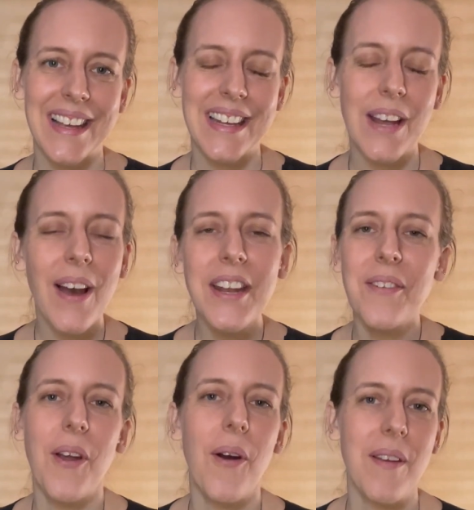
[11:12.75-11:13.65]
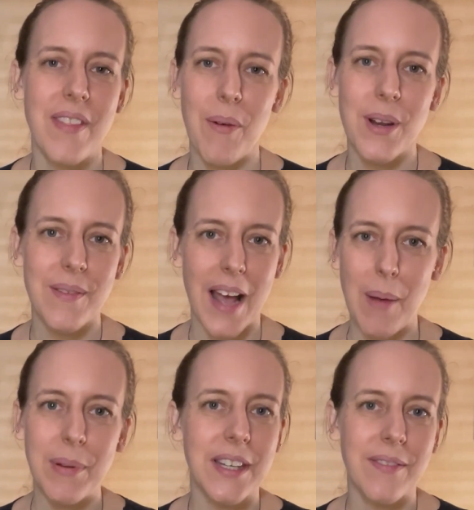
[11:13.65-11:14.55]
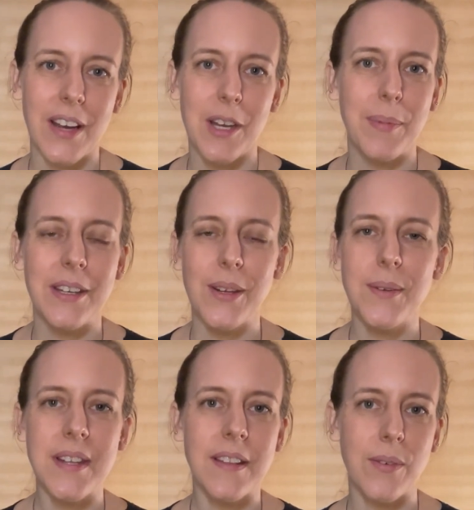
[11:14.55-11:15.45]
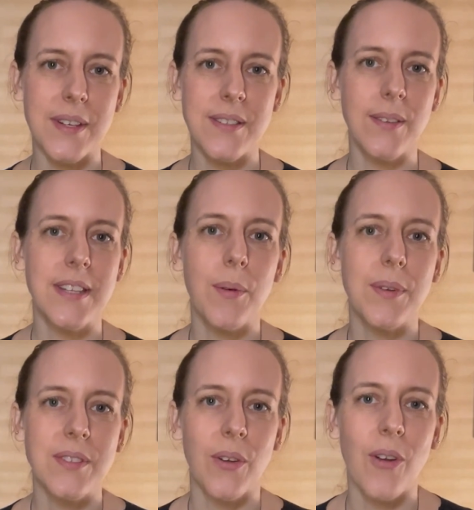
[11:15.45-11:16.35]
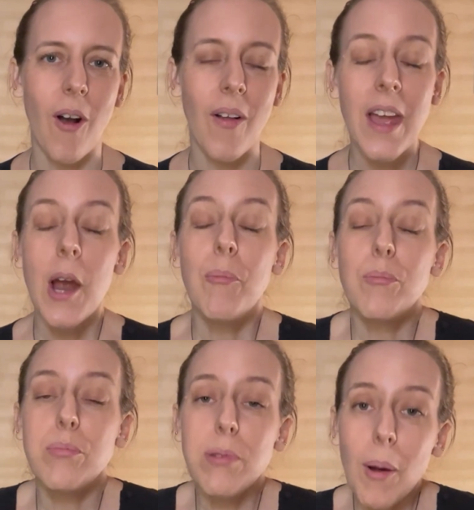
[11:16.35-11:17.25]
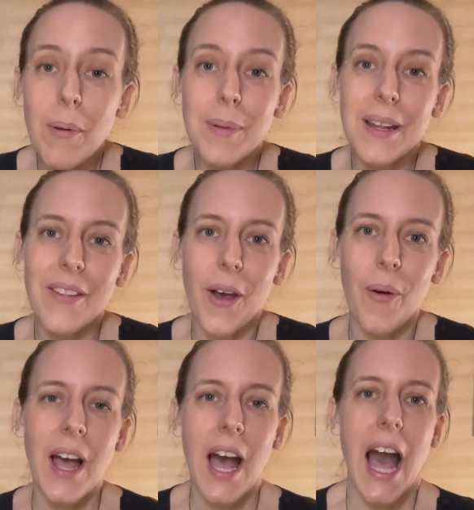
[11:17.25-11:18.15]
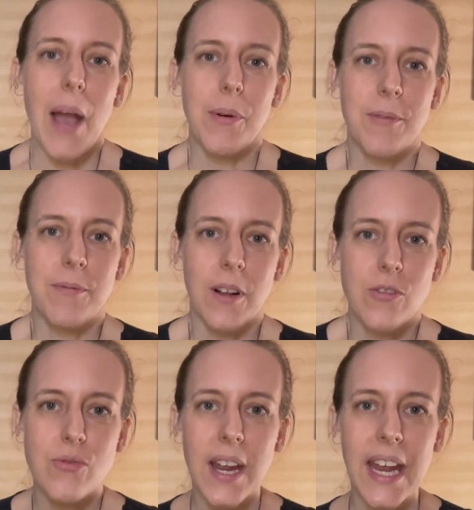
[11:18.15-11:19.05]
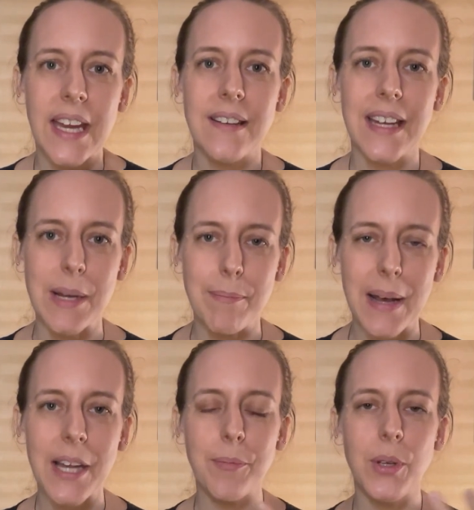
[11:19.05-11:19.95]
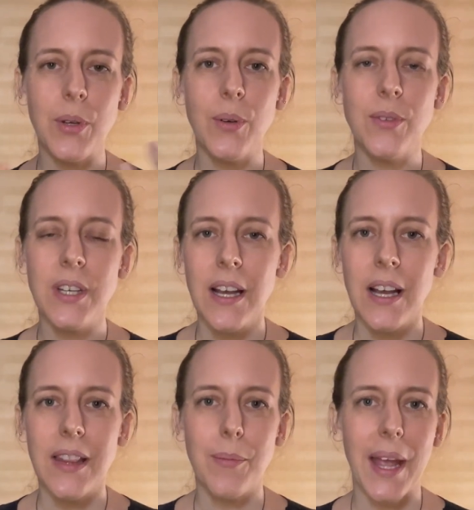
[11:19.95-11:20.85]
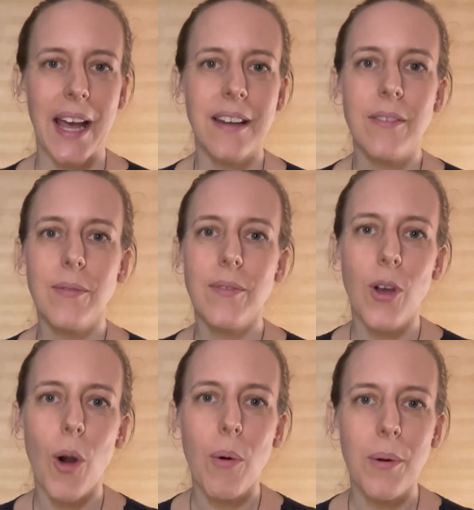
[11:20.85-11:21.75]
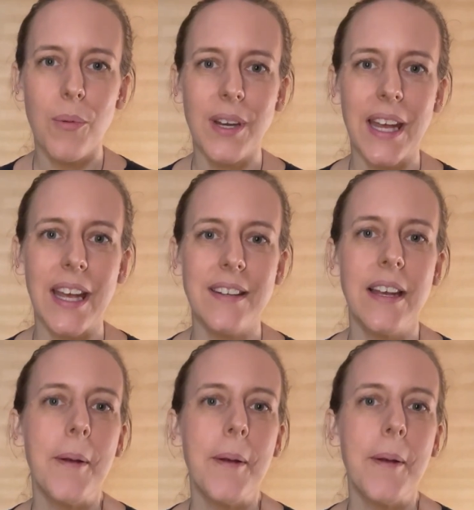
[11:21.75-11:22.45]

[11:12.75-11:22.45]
Now, I don't know if that would have happened if I'd have been using the crystal sequence or not. Probably though, I would have felt drained, in a bad mood. We hadn't got what we wanted.